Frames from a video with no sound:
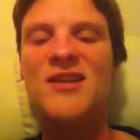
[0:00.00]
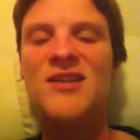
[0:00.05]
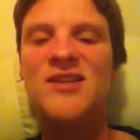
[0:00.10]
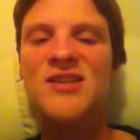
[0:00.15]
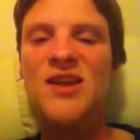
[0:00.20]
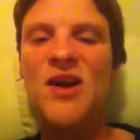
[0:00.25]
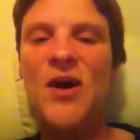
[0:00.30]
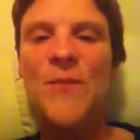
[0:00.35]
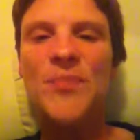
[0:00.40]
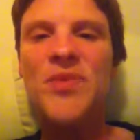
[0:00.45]
And
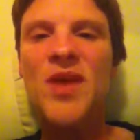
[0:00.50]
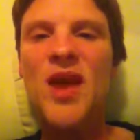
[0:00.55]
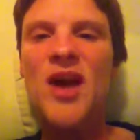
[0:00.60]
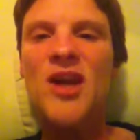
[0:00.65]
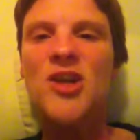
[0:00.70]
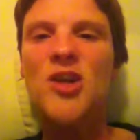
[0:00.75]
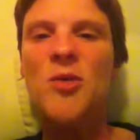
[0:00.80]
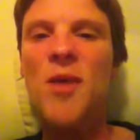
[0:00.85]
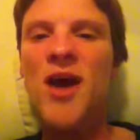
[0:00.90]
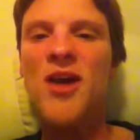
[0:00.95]
so,
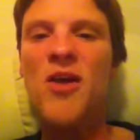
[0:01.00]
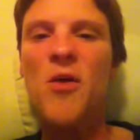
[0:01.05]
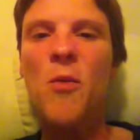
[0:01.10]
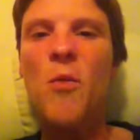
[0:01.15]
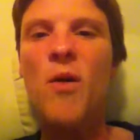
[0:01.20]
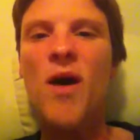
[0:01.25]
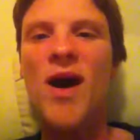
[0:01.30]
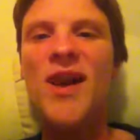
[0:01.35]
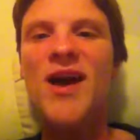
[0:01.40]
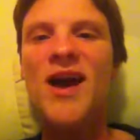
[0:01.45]
no matter
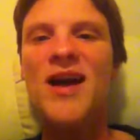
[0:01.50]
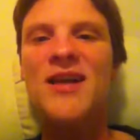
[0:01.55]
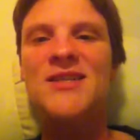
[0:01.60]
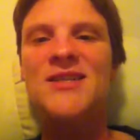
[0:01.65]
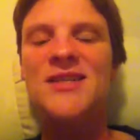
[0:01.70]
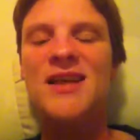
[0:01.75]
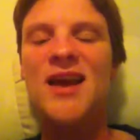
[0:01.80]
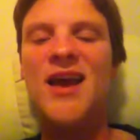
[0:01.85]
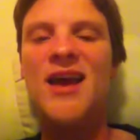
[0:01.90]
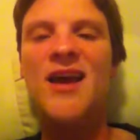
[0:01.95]
what I
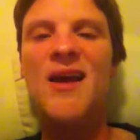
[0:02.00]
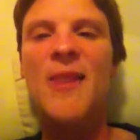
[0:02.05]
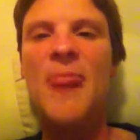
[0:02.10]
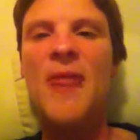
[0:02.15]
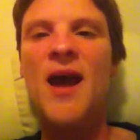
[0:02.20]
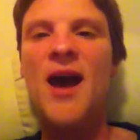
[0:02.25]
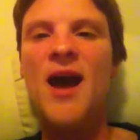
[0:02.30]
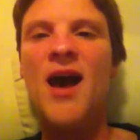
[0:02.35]
say,